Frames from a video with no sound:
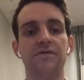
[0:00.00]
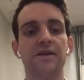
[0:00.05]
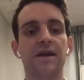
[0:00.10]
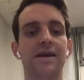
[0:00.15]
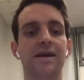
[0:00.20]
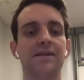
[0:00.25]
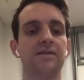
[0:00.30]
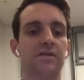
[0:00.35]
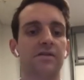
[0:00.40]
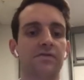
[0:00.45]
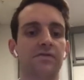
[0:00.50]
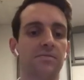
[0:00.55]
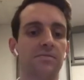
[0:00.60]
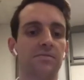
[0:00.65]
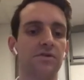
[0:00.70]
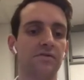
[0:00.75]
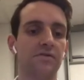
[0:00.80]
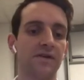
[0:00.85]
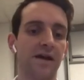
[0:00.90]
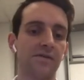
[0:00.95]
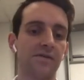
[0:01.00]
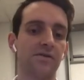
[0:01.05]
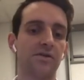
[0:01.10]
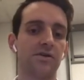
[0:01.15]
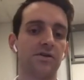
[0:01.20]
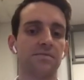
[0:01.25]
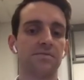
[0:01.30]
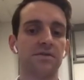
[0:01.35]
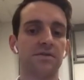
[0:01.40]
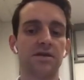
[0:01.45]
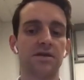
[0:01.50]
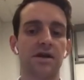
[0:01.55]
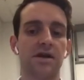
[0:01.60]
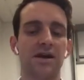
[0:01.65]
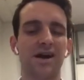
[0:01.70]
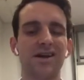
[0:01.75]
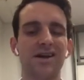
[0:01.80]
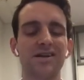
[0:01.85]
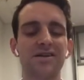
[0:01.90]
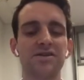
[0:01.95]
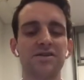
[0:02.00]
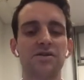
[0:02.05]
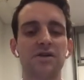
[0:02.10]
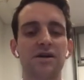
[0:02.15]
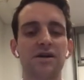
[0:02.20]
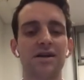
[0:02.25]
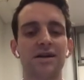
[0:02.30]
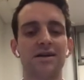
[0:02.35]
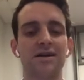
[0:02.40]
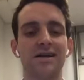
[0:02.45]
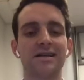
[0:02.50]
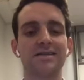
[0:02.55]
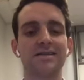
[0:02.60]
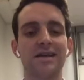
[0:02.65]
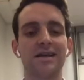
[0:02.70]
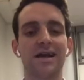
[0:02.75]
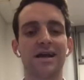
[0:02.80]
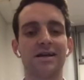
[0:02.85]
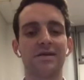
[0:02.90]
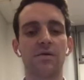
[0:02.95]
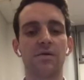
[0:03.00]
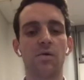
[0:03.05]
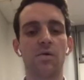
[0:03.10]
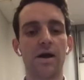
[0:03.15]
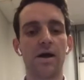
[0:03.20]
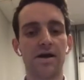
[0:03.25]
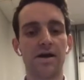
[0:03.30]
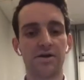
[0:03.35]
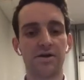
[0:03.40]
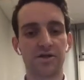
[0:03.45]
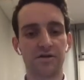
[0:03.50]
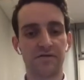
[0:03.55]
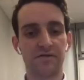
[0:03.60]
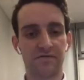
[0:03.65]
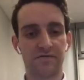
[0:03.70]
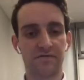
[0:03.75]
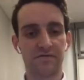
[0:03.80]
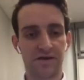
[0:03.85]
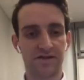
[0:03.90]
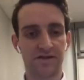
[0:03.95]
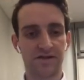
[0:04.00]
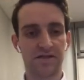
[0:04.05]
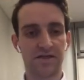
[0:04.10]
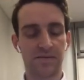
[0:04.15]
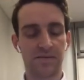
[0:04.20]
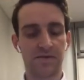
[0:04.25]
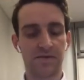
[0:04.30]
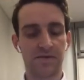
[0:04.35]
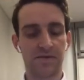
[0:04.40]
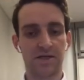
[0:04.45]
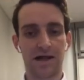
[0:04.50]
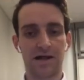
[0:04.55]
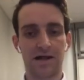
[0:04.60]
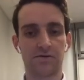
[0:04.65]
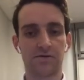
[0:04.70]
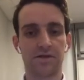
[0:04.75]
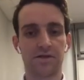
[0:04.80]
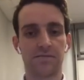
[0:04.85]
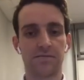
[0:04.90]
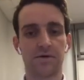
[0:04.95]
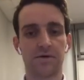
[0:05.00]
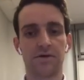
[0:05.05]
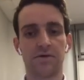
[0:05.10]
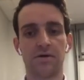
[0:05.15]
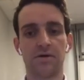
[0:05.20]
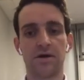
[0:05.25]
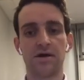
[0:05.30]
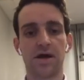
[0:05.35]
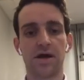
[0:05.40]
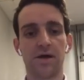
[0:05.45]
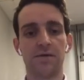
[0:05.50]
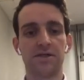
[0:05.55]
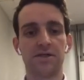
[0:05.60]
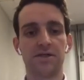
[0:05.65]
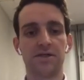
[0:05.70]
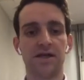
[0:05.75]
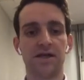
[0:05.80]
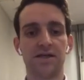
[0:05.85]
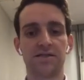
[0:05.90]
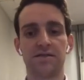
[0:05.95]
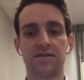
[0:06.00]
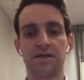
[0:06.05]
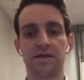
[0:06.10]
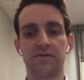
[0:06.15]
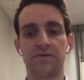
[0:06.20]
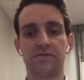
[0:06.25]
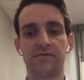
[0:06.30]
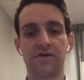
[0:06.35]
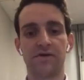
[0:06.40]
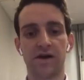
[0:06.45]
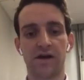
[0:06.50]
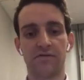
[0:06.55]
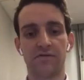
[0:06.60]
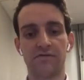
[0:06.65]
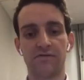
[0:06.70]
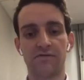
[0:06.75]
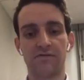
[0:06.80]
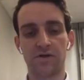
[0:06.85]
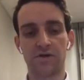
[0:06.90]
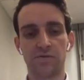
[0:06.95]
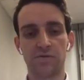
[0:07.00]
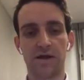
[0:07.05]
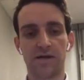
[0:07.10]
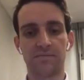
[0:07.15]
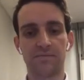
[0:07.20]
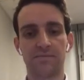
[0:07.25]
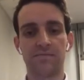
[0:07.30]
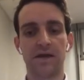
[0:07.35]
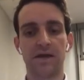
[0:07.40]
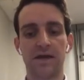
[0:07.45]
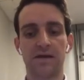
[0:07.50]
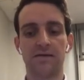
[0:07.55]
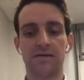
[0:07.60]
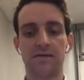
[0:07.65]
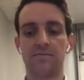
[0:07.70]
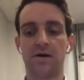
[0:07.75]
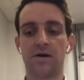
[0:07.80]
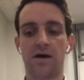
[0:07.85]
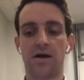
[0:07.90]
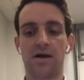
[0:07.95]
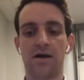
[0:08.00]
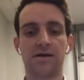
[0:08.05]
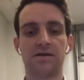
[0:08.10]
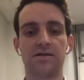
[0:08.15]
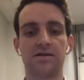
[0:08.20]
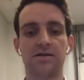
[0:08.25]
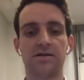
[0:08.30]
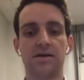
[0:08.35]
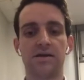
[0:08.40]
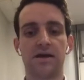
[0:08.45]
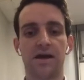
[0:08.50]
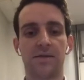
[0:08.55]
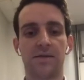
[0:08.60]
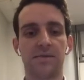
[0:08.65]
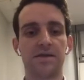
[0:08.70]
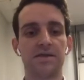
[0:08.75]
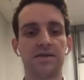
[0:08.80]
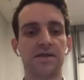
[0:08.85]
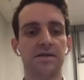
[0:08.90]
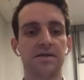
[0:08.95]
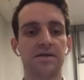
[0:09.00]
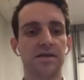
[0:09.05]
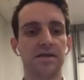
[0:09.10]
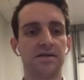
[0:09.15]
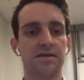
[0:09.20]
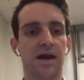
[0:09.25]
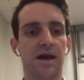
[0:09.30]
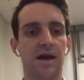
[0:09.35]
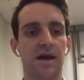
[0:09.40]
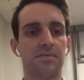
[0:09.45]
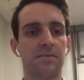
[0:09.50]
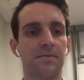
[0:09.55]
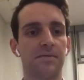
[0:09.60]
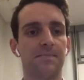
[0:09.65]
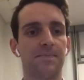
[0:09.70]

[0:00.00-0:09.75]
proof yet of improved outcomes, and it is unclear exactly where it should fit into the imaging algorithm, although I would suggest that it kind of falls right in behind a CT tap.